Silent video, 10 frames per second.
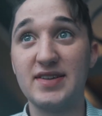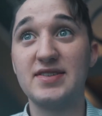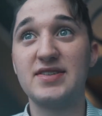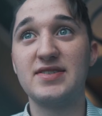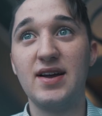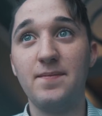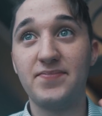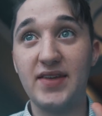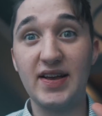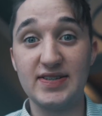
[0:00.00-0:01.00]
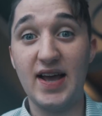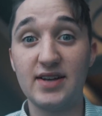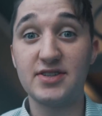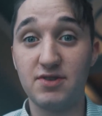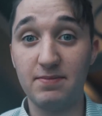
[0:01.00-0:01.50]
This is the exact
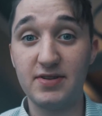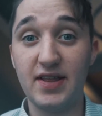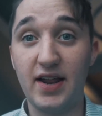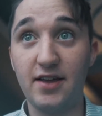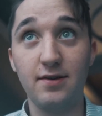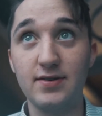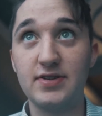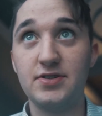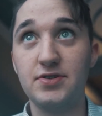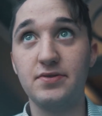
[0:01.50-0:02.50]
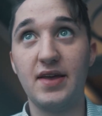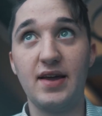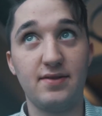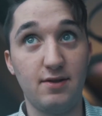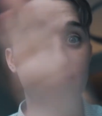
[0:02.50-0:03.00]
script that I used to
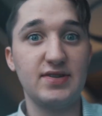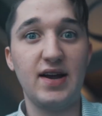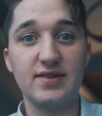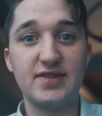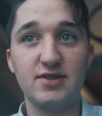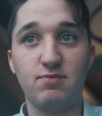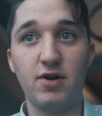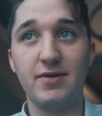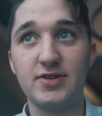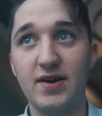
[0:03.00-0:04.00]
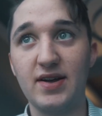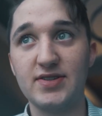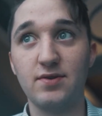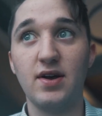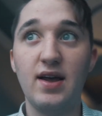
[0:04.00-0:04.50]
get those 9 sales appointments, right?
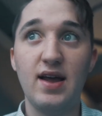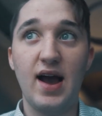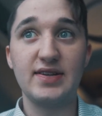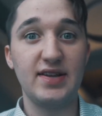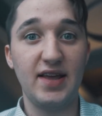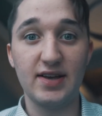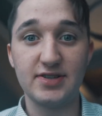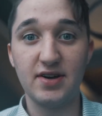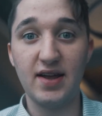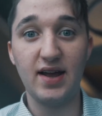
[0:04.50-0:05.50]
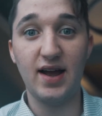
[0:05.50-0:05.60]
So I did it yesterday.